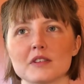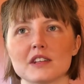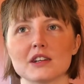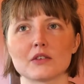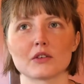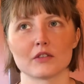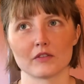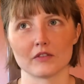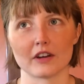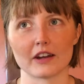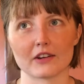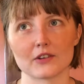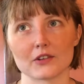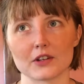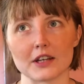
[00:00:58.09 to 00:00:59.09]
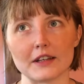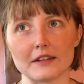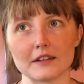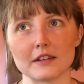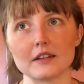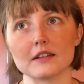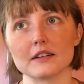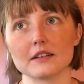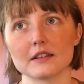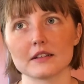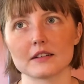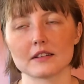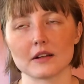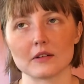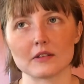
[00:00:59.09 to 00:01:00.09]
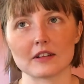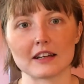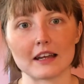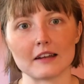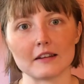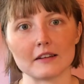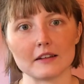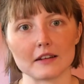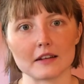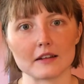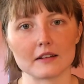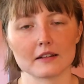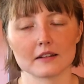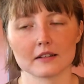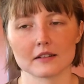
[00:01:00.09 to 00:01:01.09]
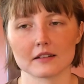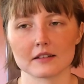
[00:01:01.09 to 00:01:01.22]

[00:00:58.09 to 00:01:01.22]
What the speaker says: Secret Vandergalian? Sounds like alien.